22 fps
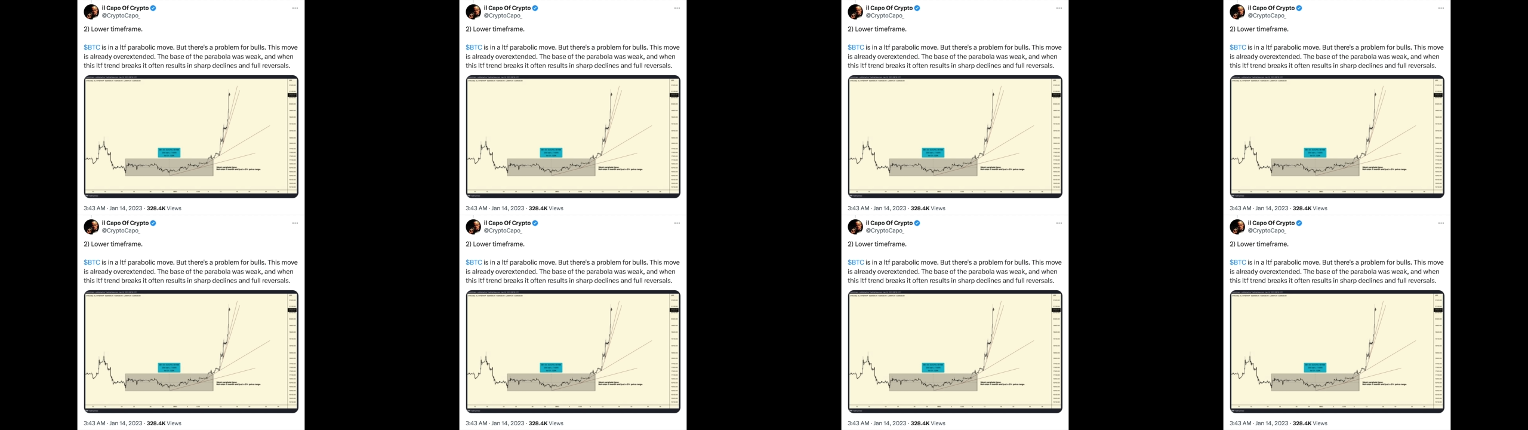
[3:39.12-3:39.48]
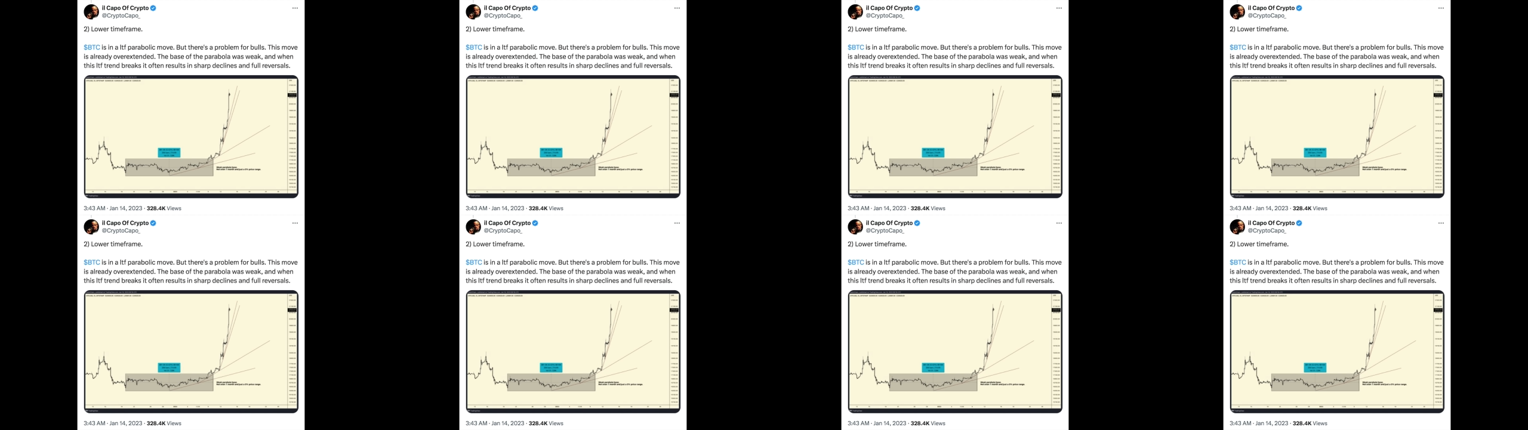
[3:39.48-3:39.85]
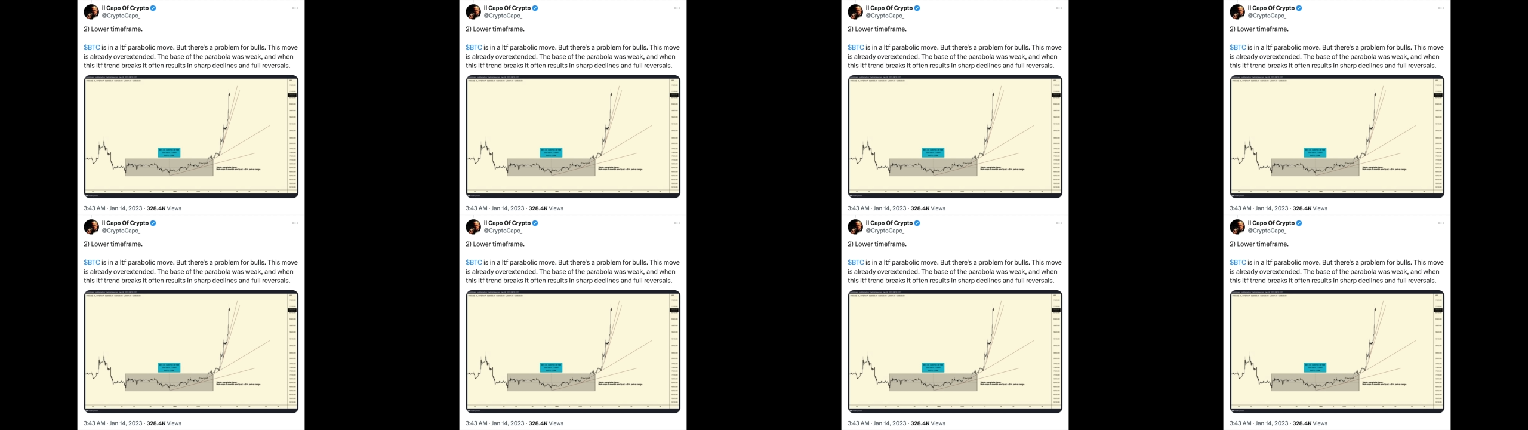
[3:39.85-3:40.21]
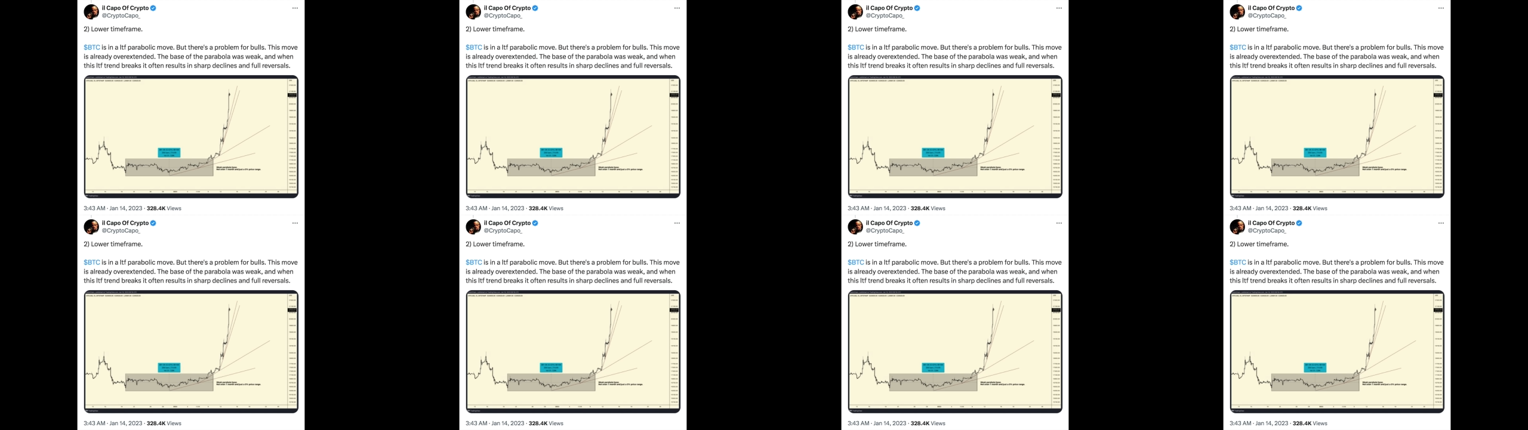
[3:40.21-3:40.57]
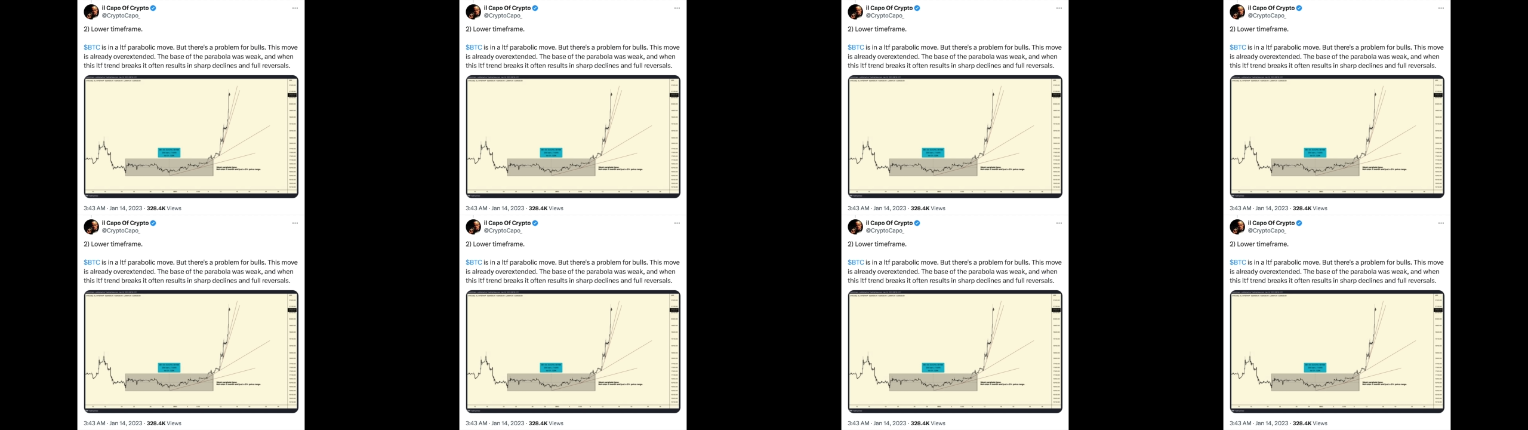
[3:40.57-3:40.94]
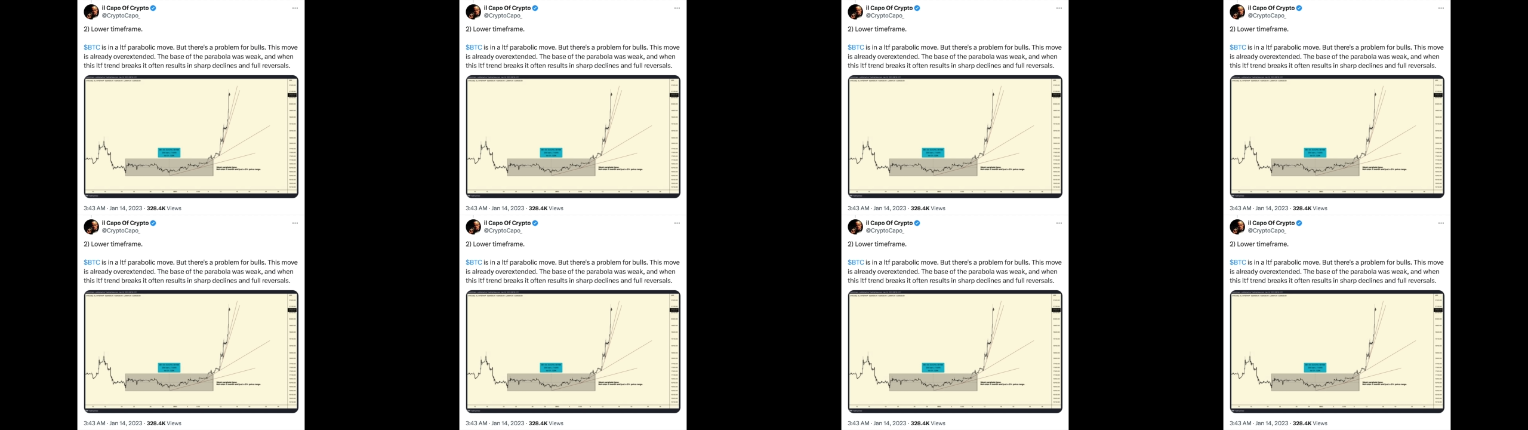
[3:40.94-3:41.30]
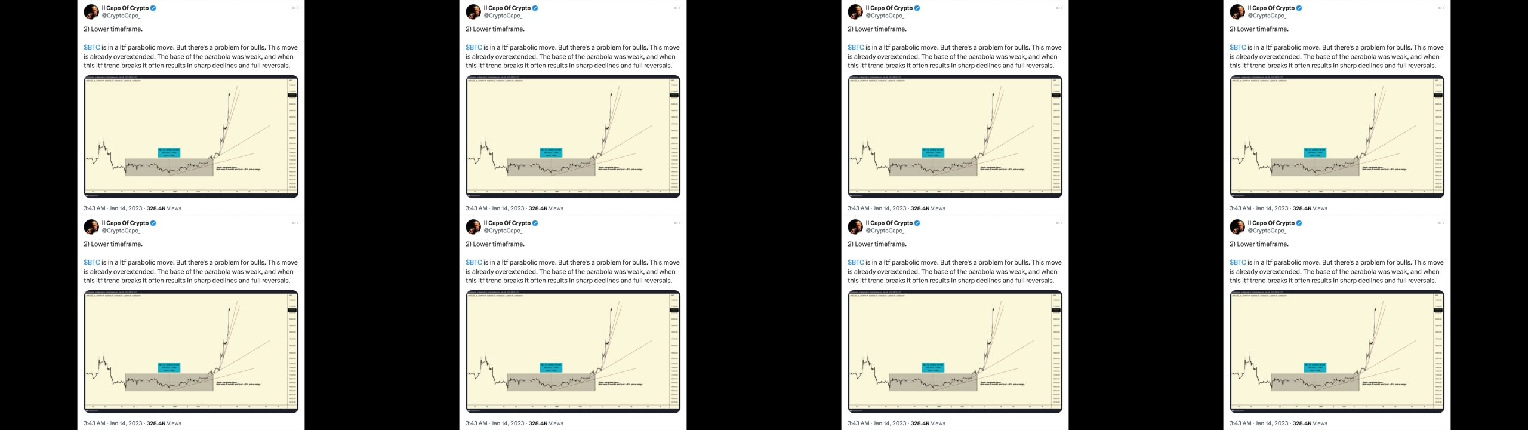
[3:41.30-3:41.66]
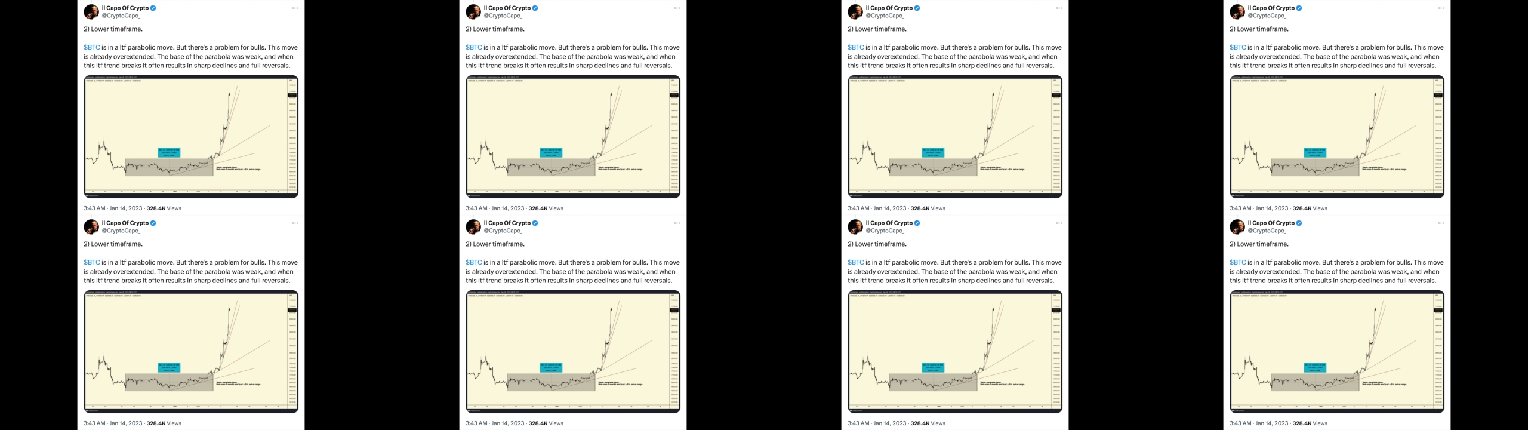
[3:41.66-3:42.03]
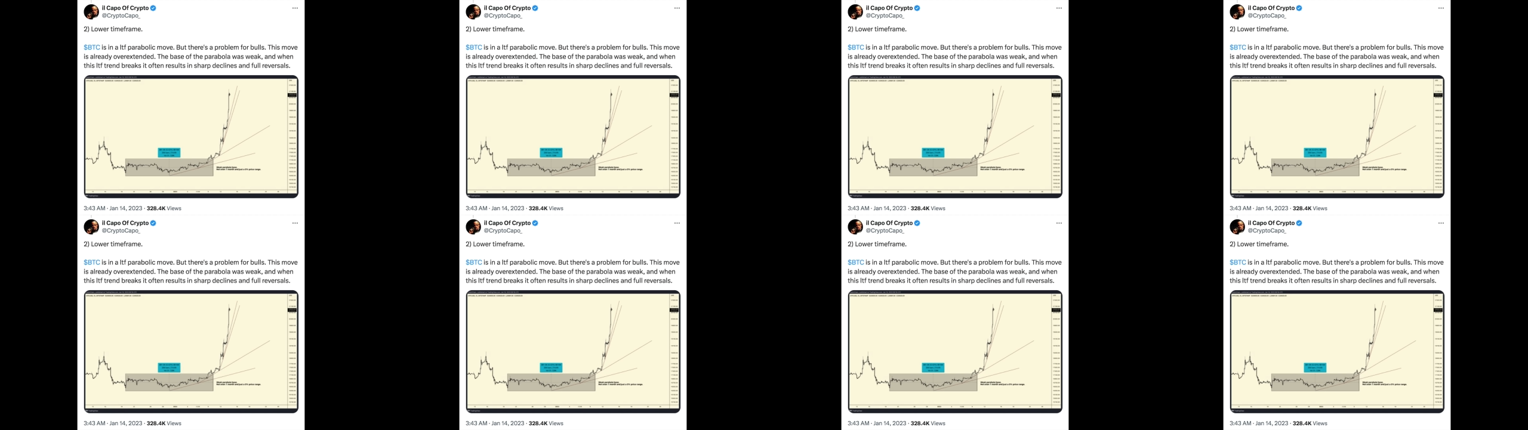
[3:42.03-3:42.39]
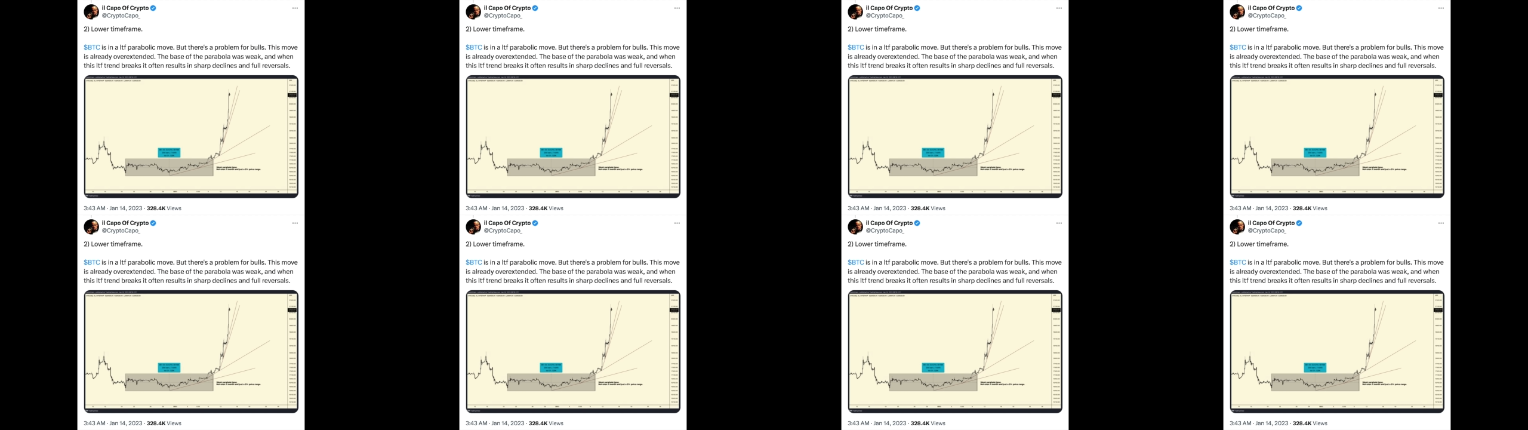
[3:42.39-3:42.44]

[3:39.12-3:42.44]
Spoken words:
Nobody's mouth can be seen.